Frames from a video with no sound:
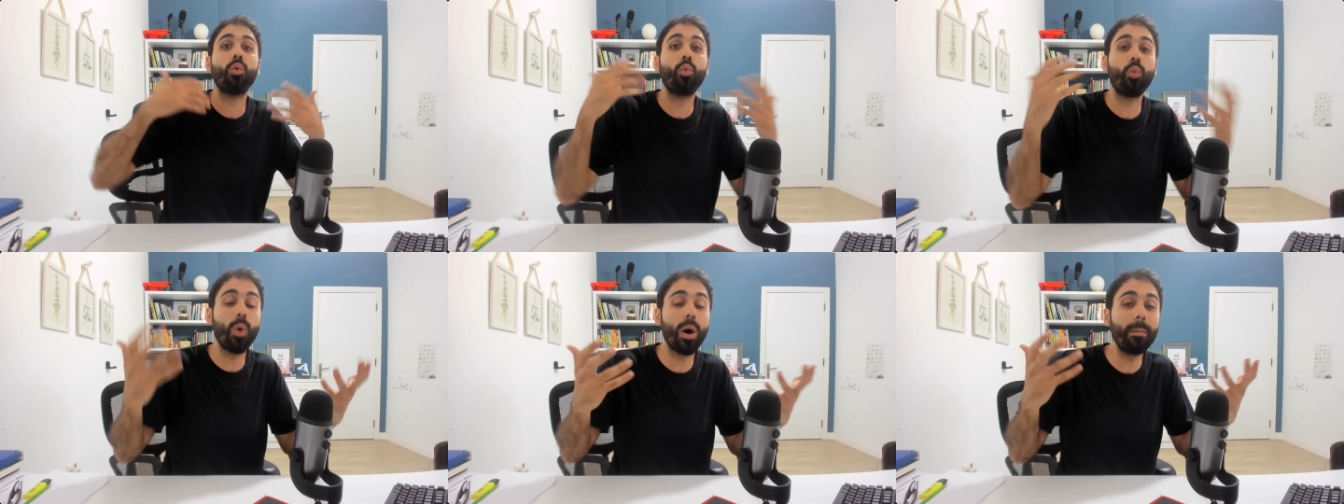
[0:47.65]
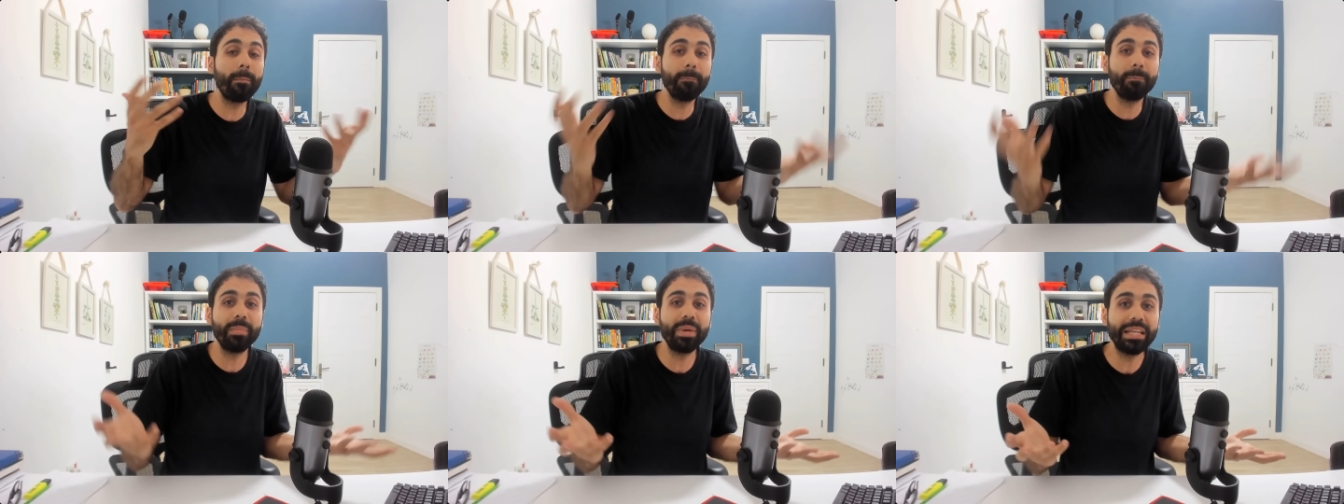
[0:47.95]

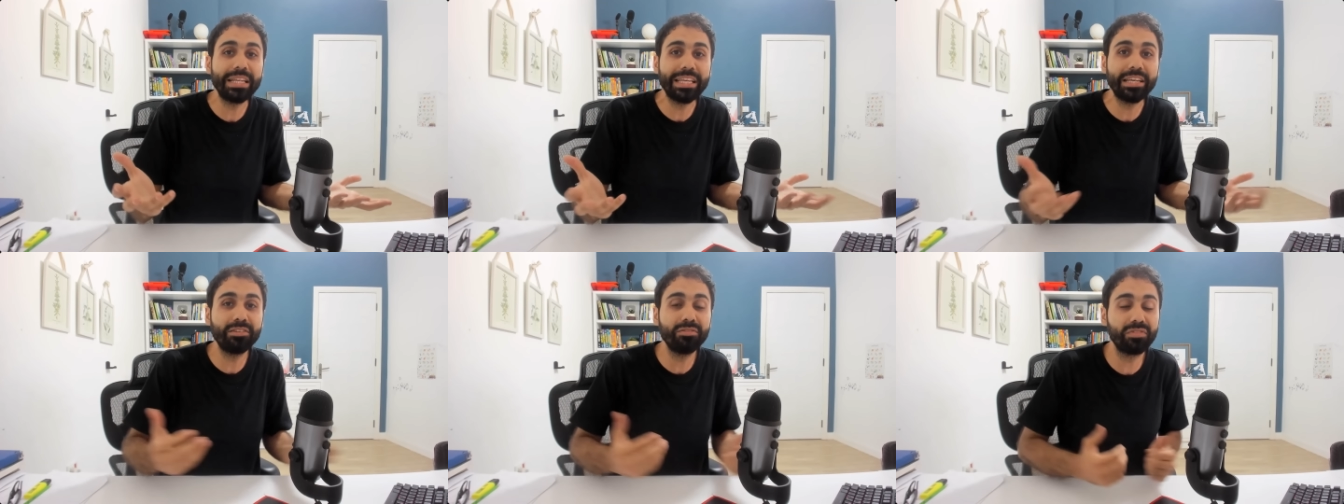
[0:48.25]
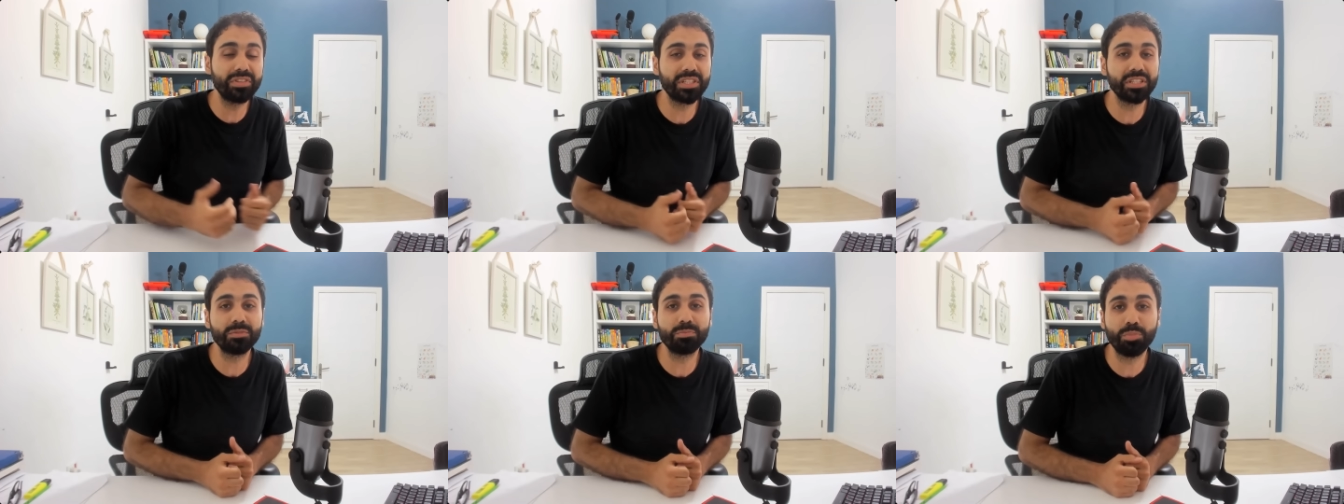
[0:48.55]
1 million
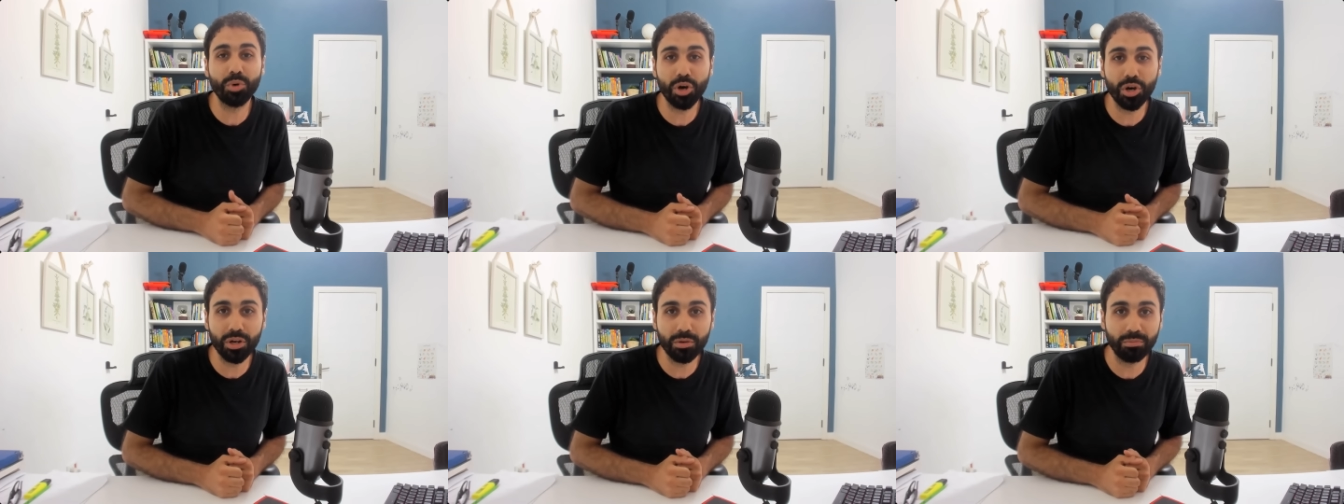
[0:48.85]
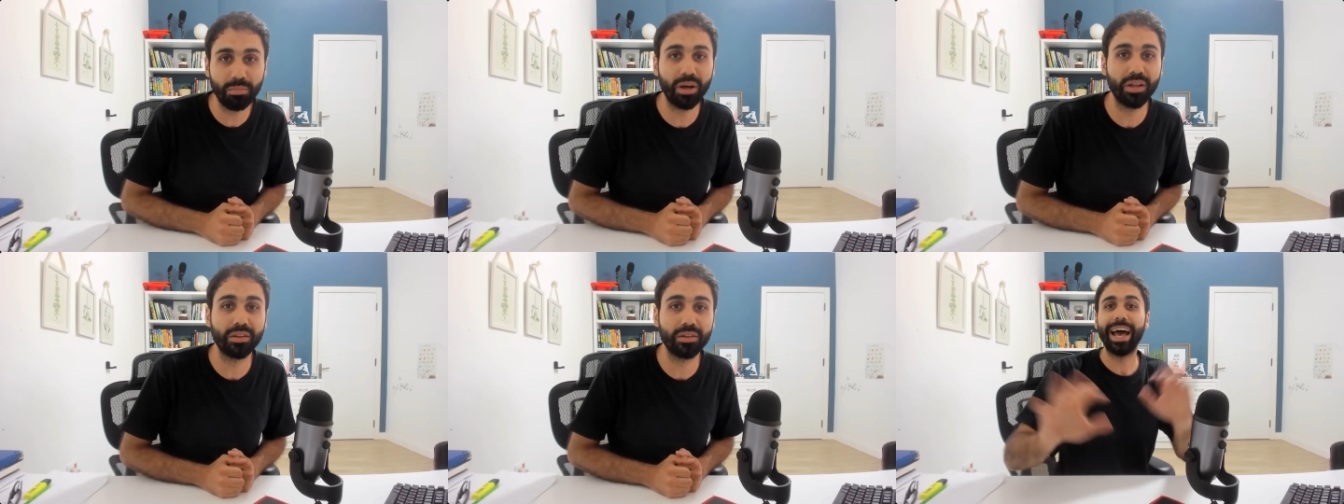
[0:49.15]
visits per
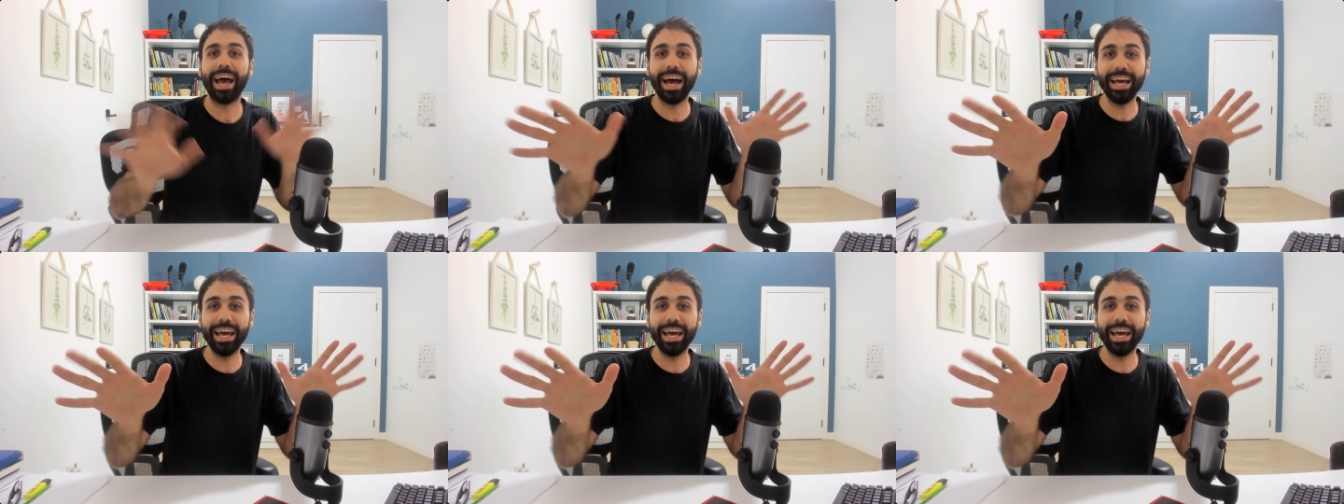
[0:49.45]
month.